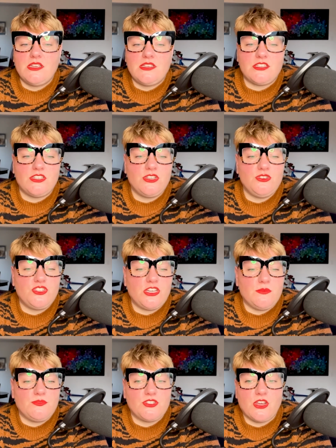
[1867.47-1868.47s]
It's a
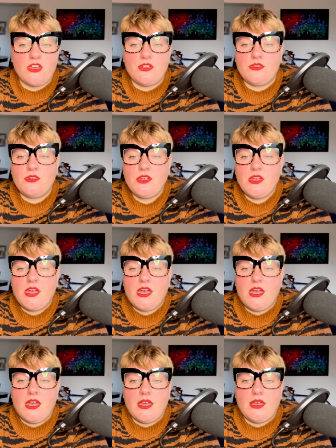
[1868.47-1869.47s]
YouTube show.
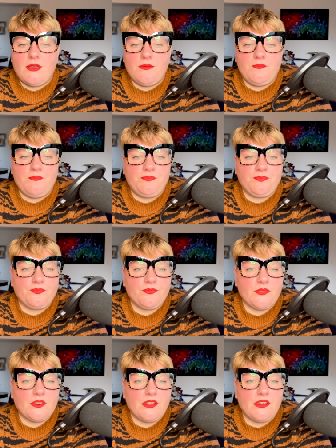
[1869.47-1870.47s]
Um,
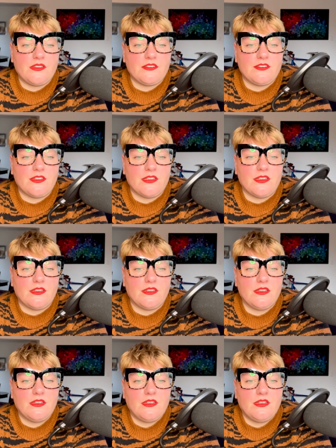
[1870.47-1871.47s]
let's see,
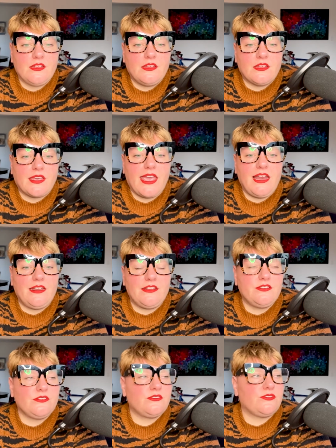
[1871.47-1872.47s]

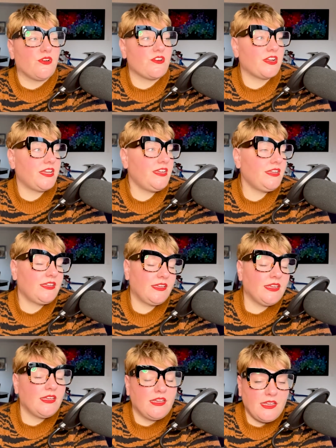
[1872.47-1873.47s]
Caitlin Doherty.
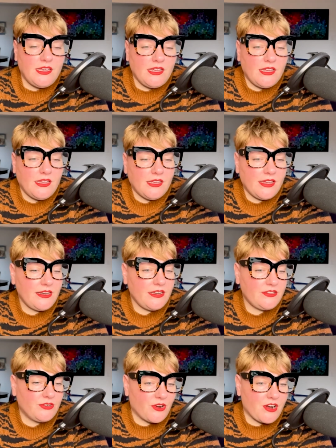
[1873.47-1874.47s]

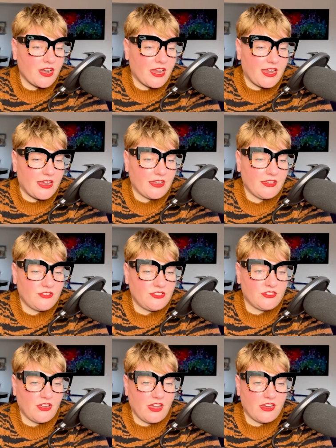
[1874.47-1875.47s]
Caitlin Doherty,
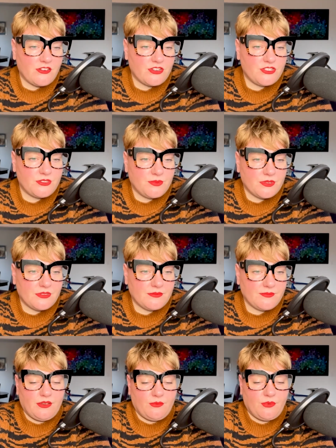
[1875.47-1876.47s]
she's not Irish, but
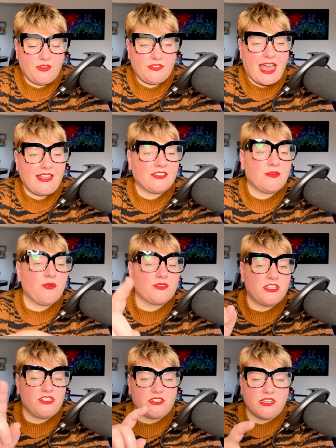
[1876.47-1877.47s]
what is a
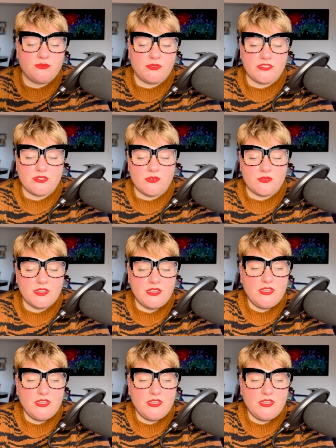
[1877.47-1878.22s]
Mortician? That's what it's called.